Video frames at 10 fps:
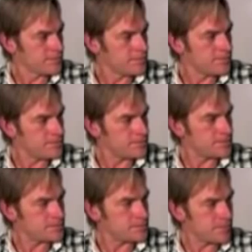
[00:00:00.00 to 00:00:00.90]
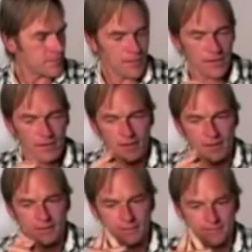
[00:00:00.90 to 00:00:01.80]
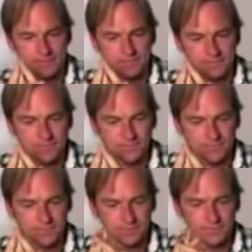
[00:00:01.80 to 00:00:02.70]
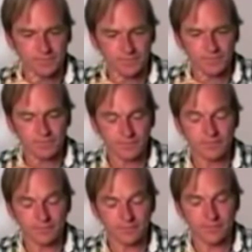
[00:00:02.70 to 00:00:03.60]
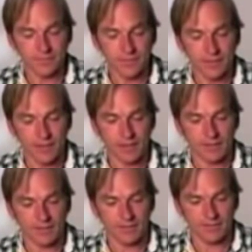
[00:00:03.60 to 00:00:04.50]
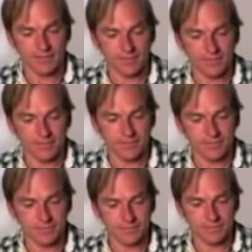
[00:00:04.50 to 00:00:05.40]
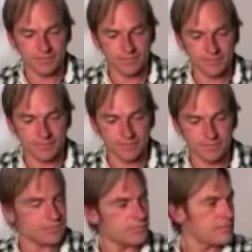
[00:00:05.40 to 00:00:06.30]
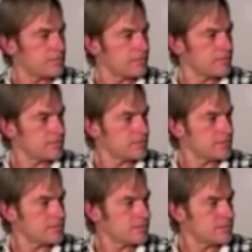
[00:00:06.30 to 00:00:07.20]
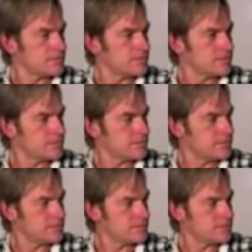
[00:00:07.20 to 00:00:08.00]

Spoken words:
No words are spoken by the person on screen.